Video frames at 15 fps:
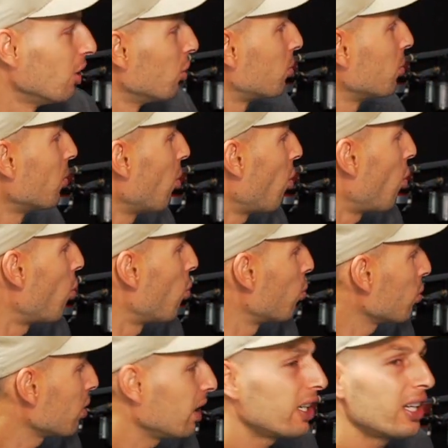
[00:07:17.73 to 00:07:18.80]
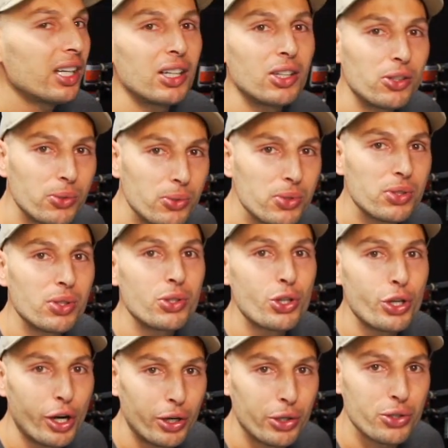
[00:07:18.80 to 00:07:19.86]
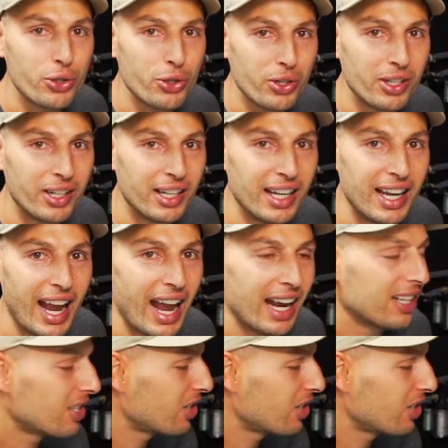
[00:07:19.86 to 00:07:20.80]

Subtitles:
to only use the charger and